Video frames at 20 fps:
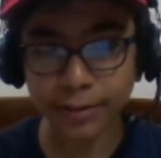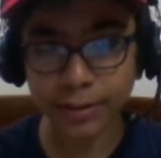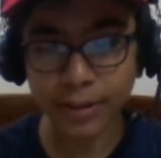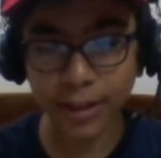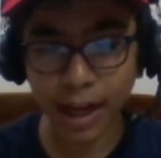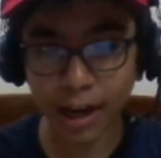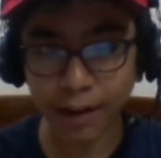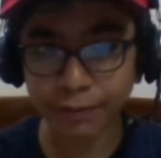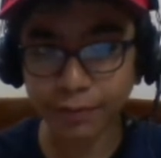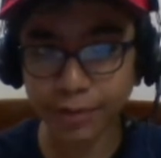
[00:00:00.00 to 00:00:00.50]

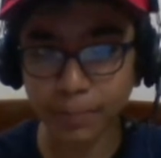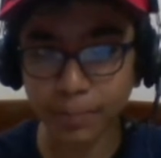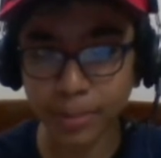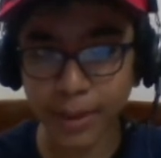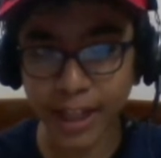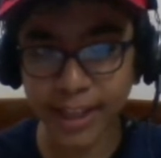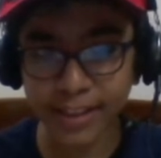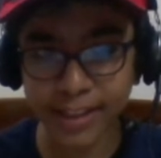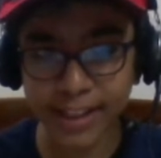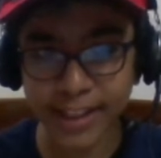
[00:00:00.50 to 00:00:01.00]
after
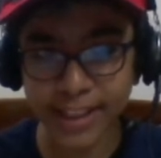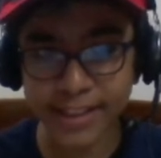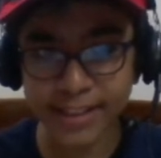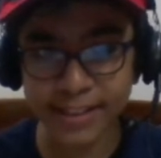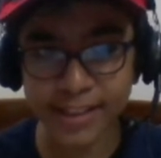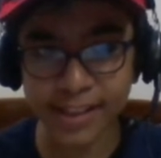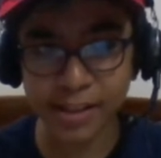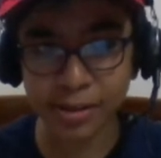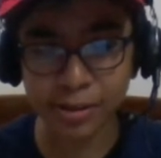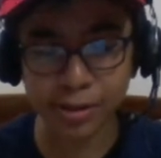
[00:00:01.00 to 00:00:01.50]
played
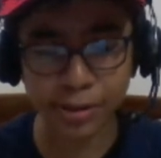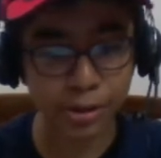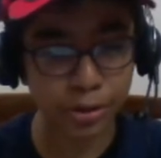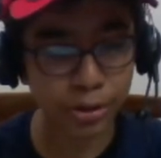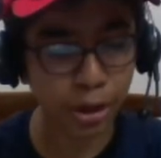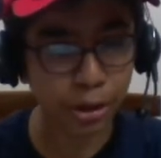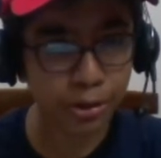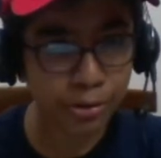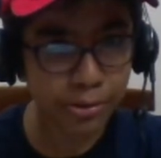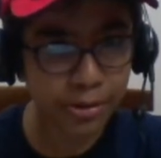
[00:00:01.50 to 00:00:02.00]
e6,
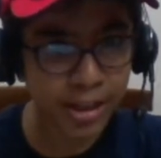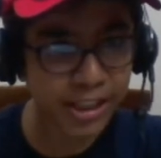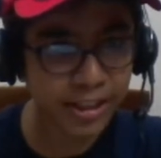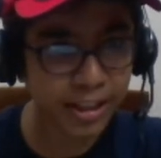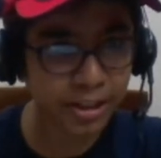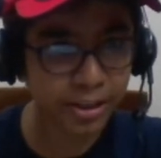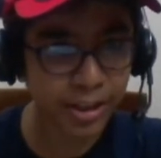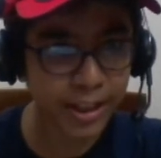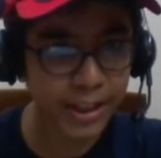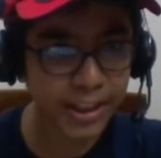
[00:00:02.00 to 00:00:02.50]
not only the
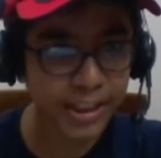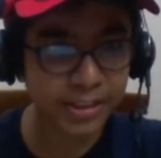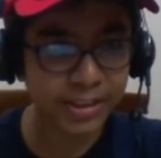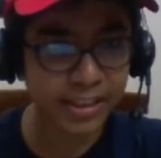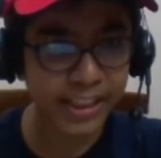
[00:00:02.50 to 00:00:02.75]
threat is